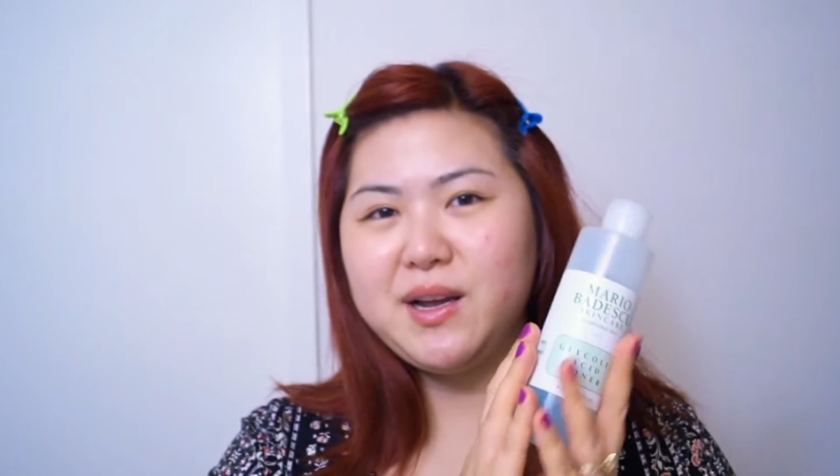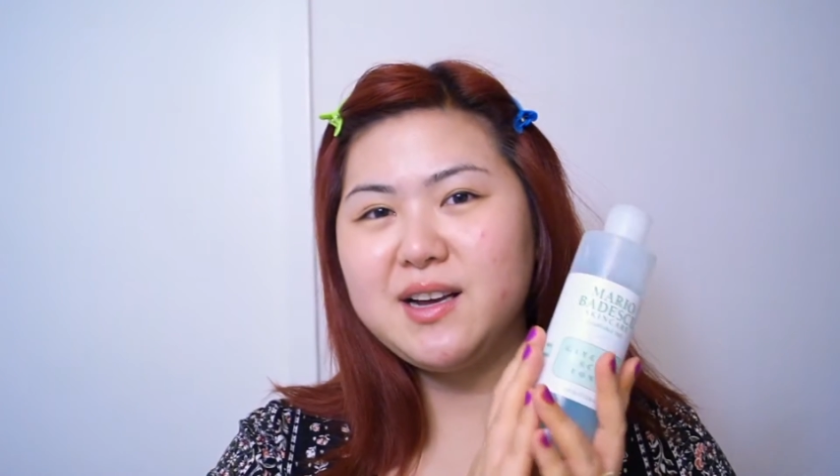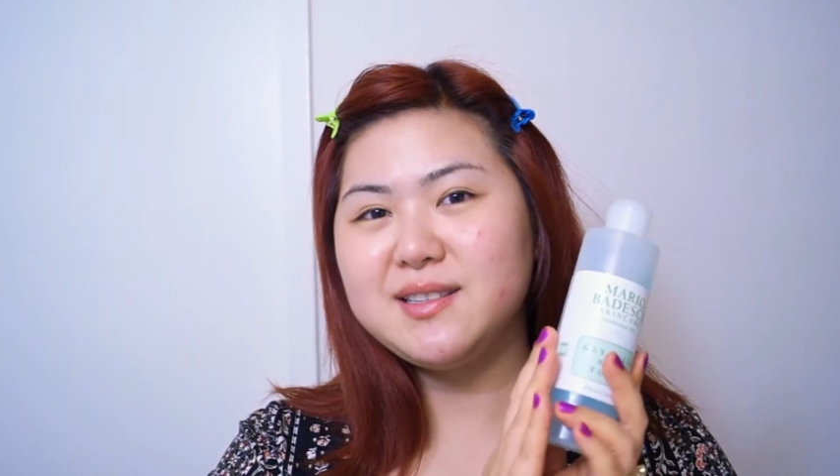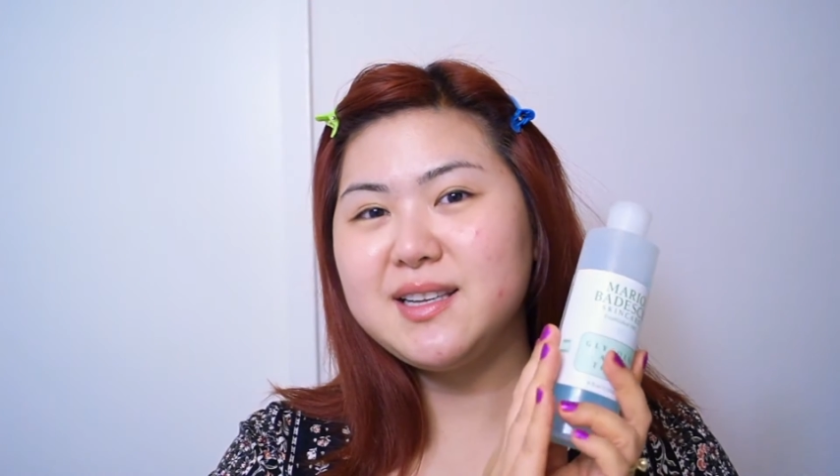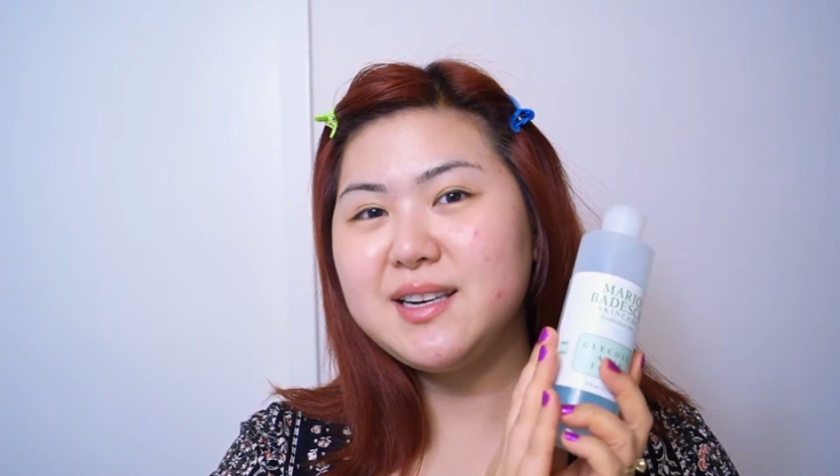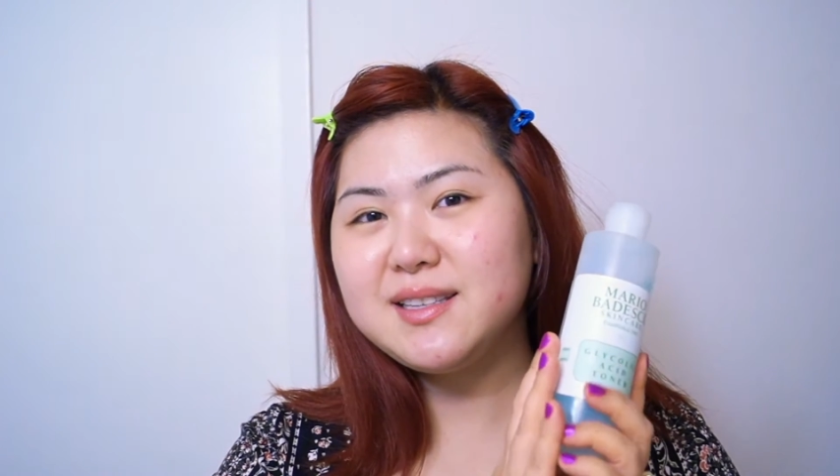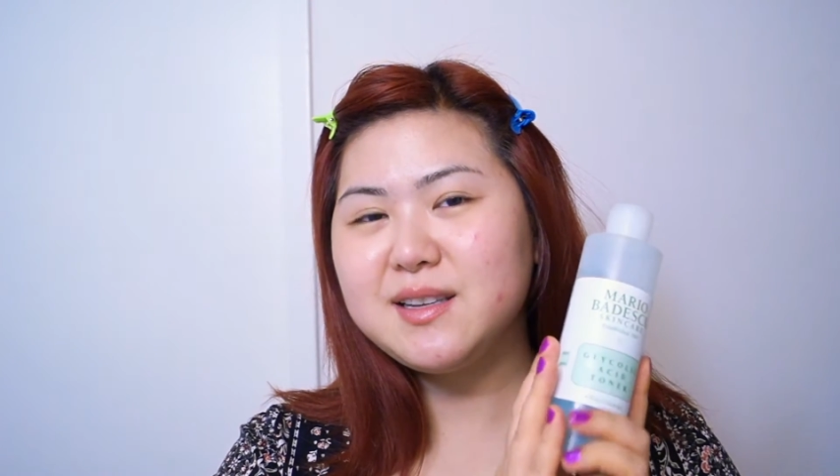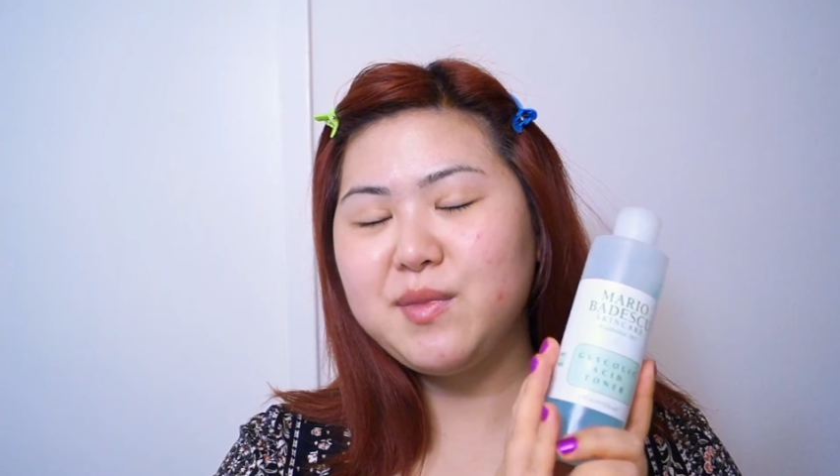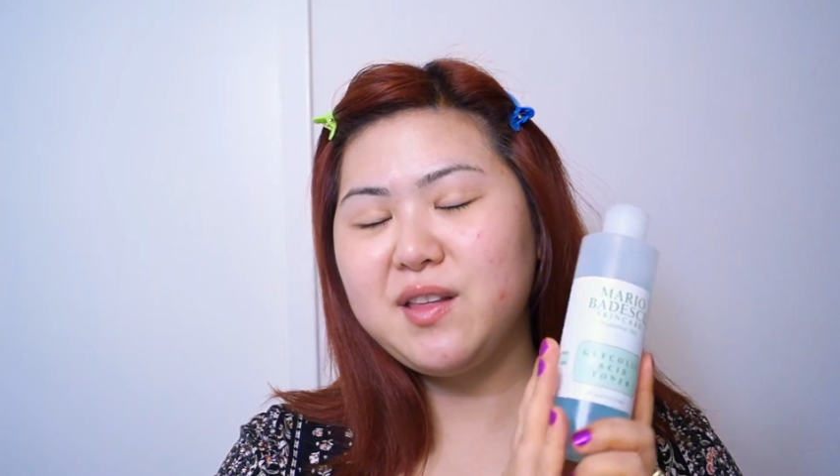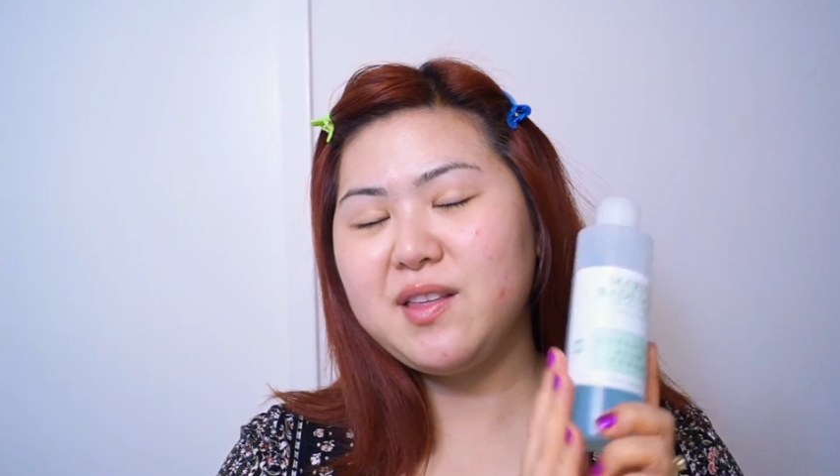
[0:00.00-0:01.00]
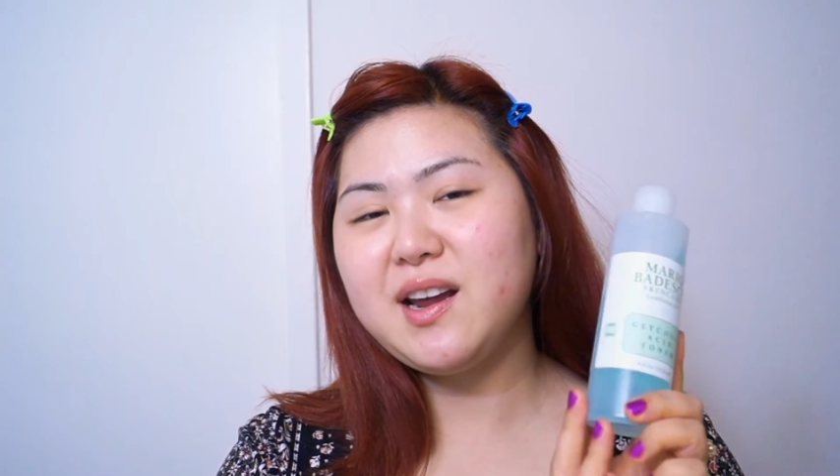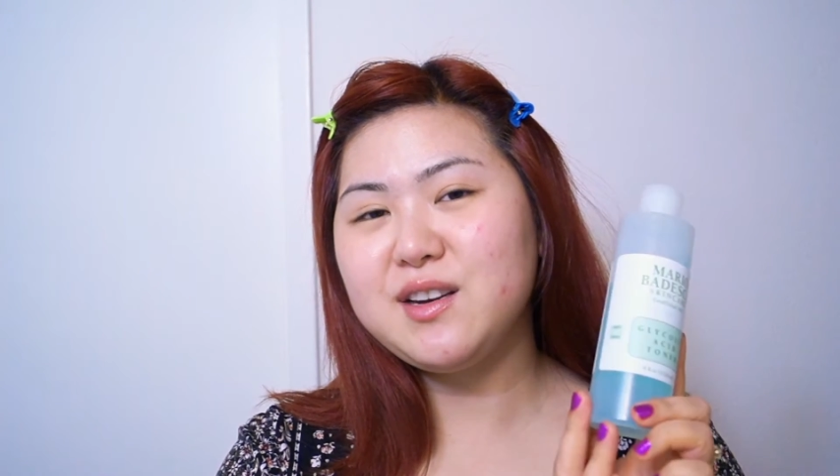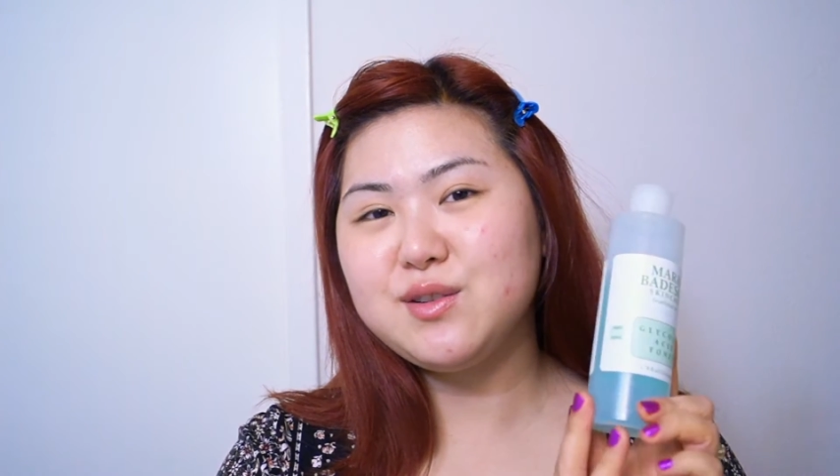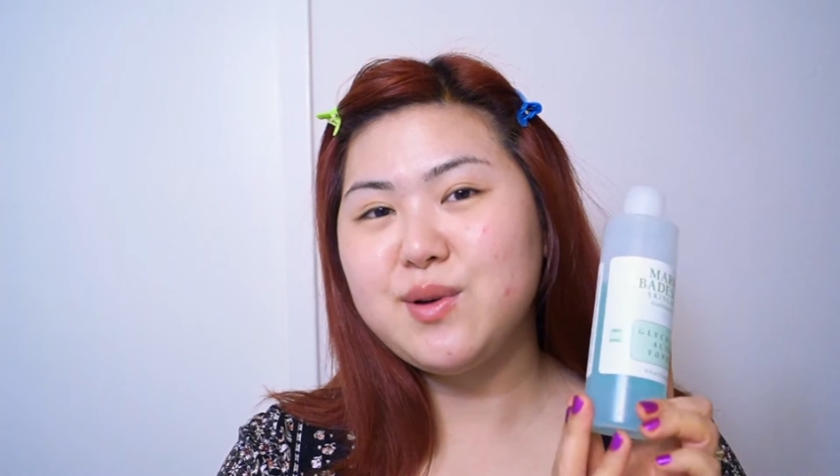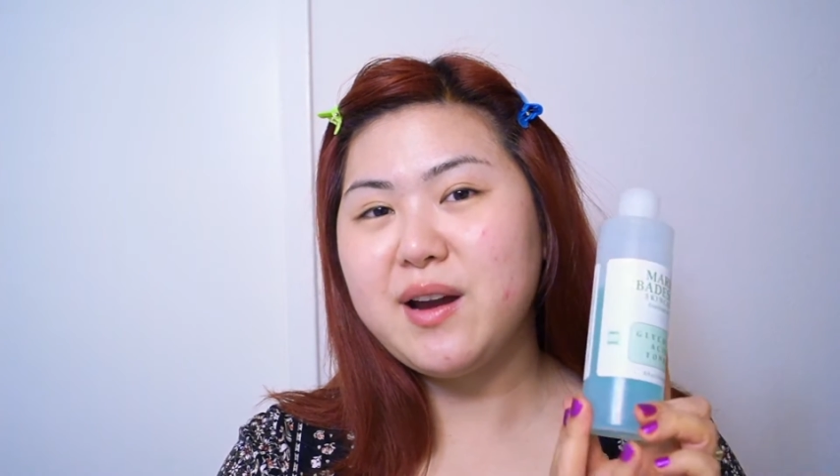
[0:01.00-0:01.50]
because it is something that I
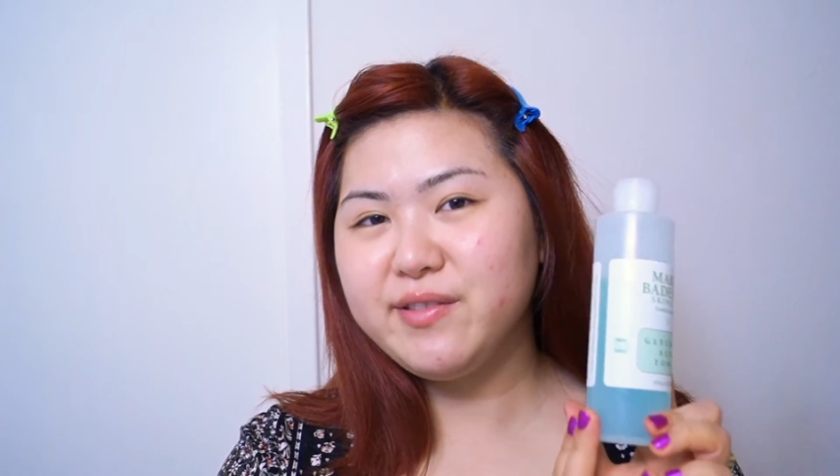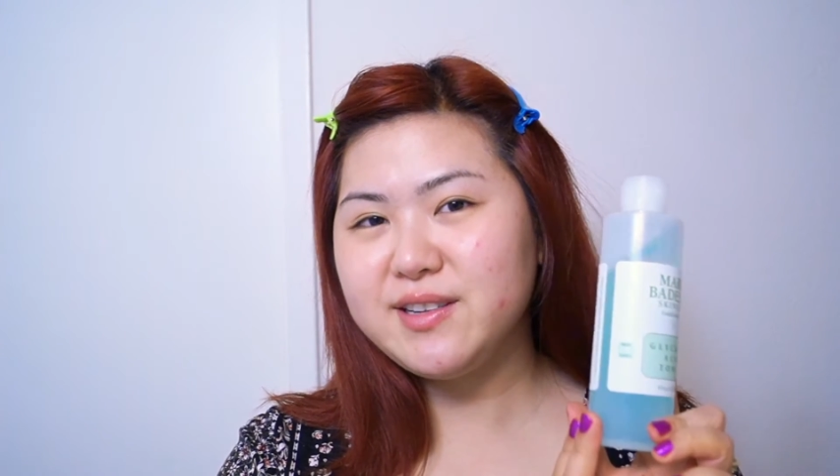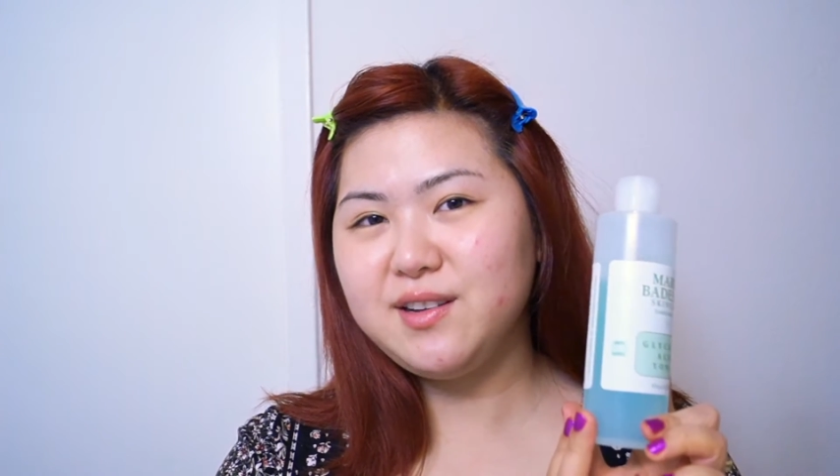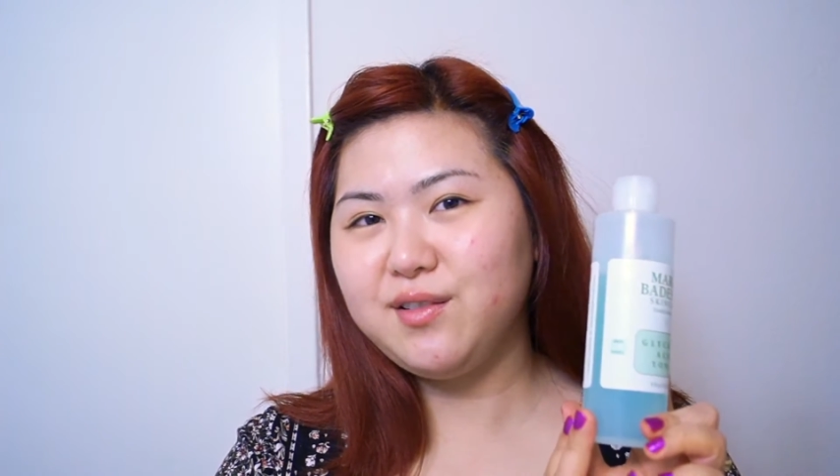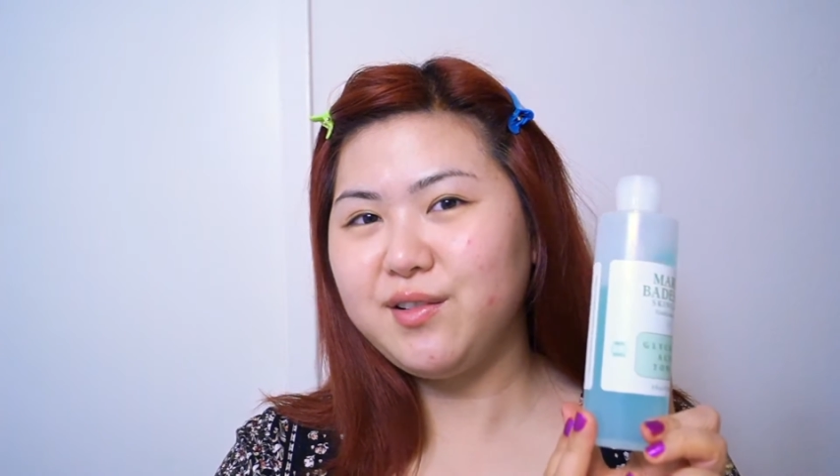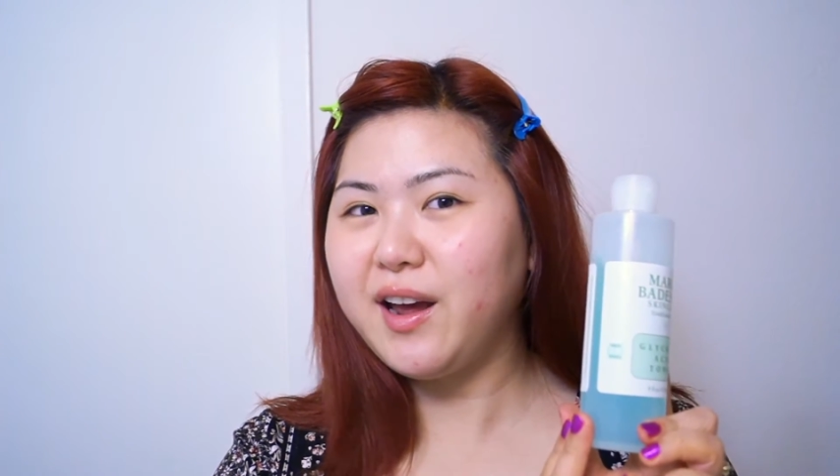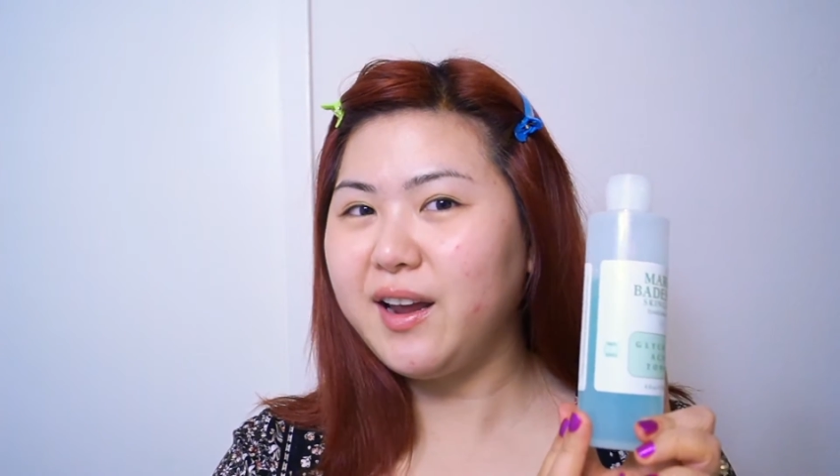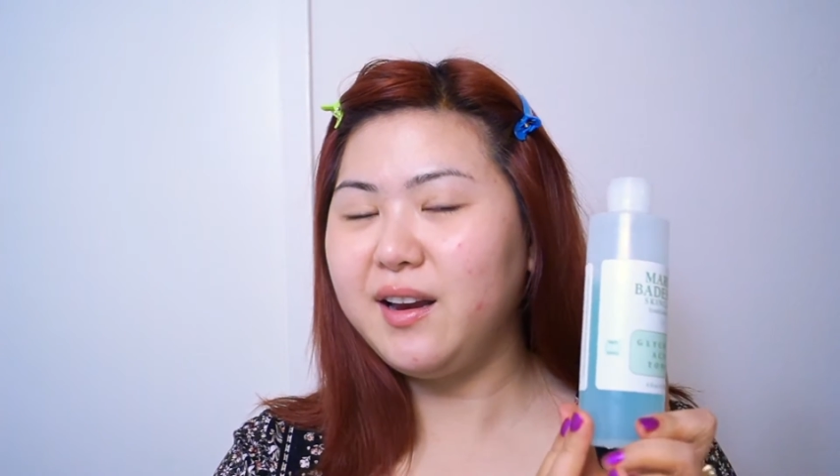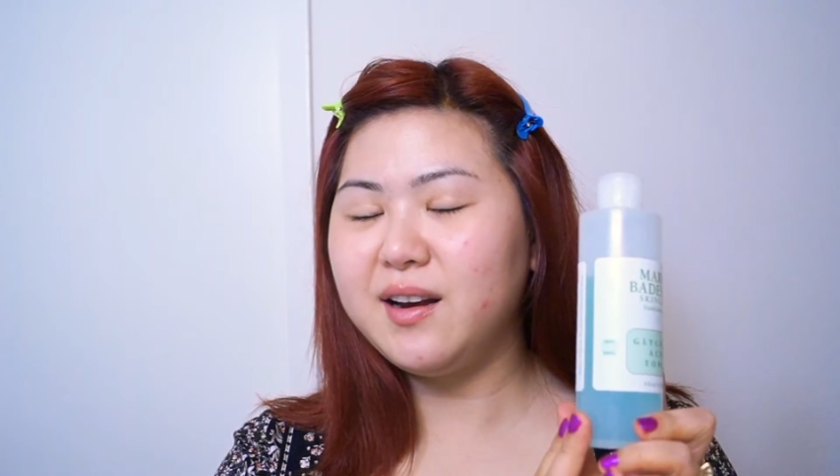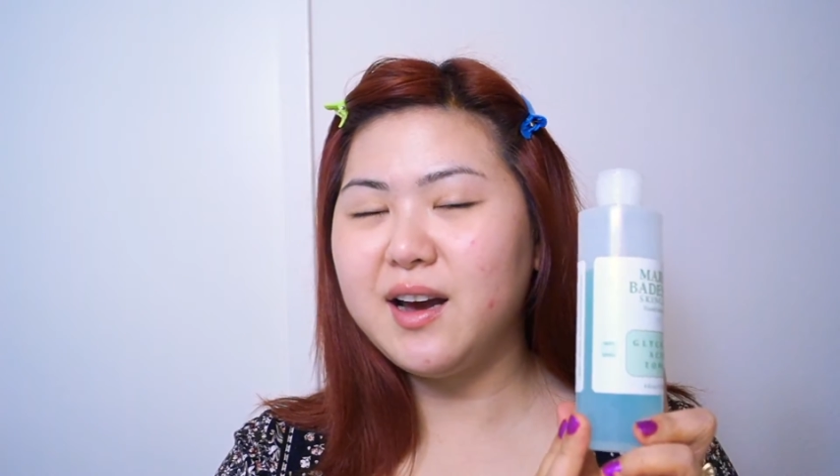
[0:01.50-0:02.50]
do every single night.